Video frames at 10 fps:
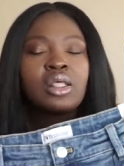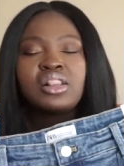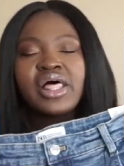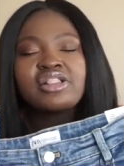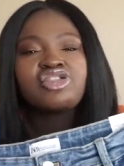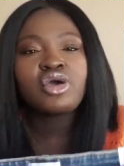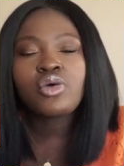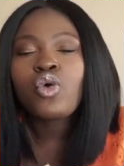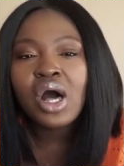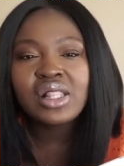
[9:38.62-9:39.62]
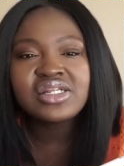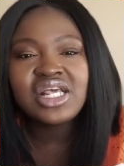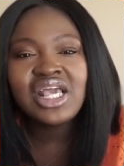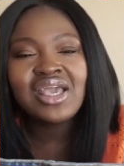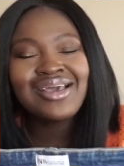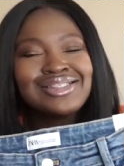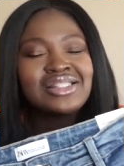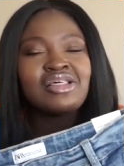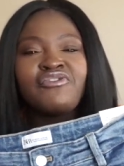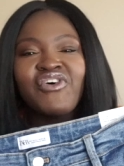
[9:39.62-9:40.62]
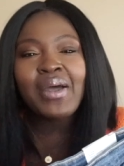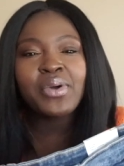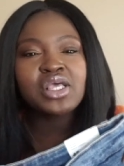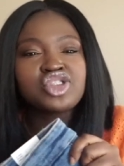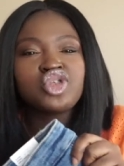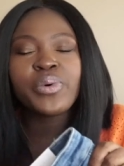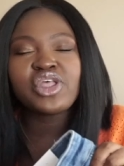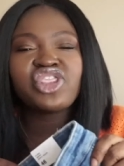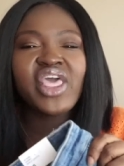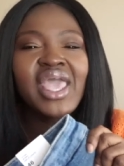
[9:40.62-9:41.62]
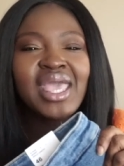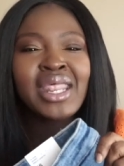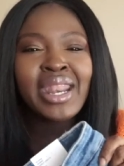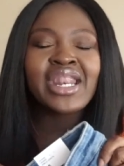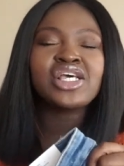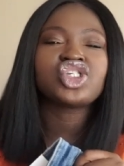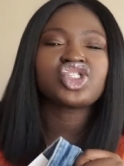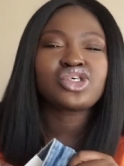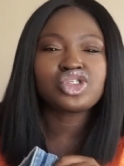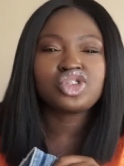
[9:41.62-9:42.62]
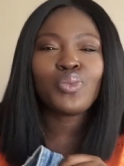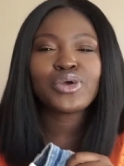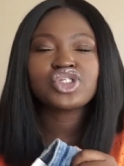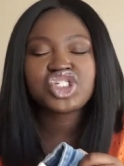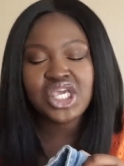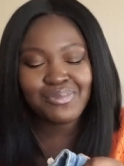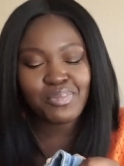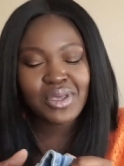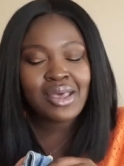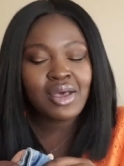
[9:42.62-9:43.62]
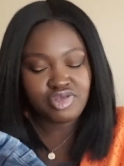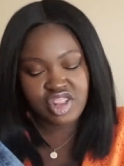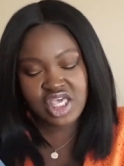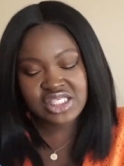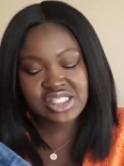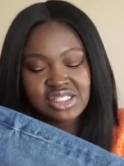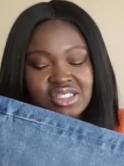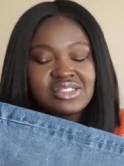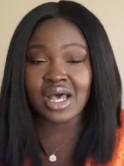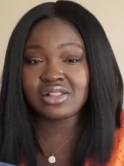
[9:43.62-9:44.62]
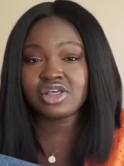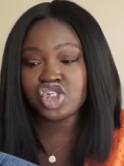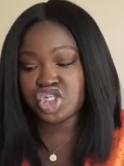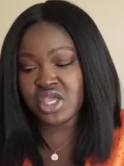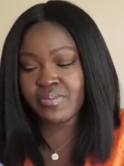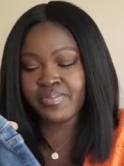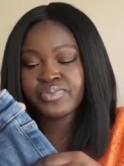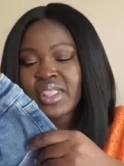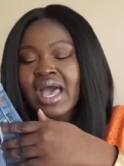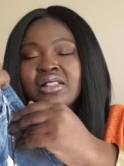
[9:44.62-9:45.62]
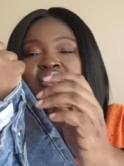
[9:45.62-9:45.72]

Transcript: like the quality is the fabric is super thin and it just looks super cheap. This does not look cheap. I